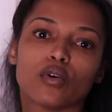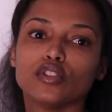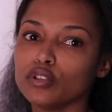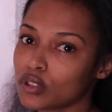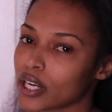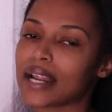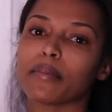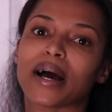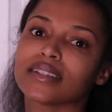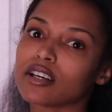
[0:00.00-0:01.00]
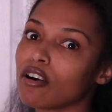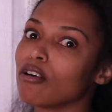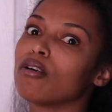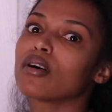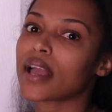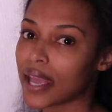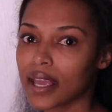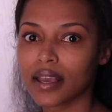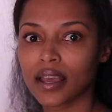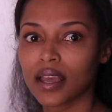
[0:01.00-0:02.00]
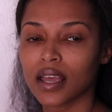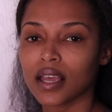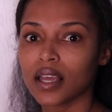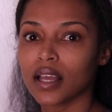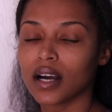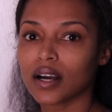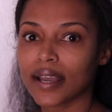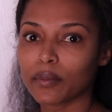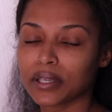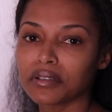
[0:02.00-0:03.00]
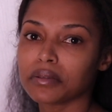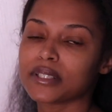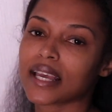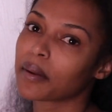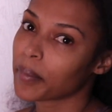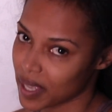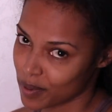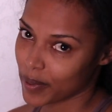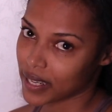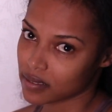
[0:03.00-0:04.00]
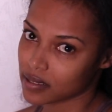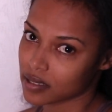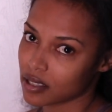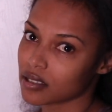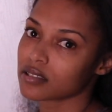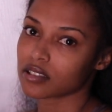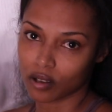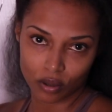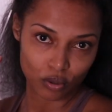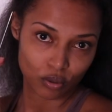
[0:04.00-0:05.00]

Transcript: you trying to bite the whole cake okay well you need to be taking baby bites so